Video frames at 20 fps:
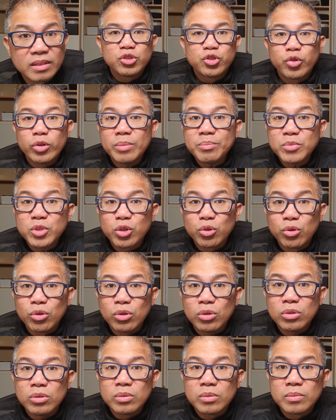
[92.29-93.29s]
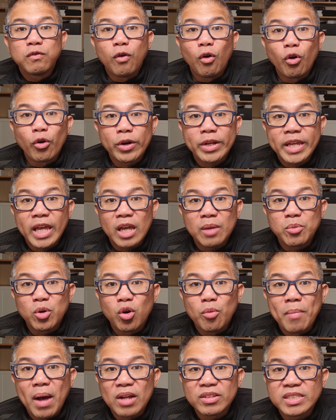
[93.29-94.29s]
trim tool for
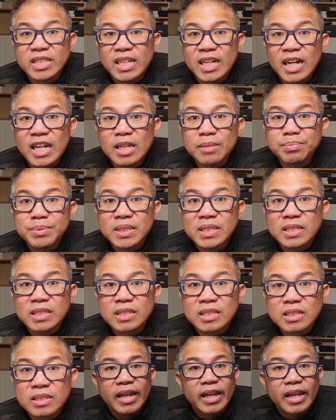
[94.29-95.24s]
cable mounting clips,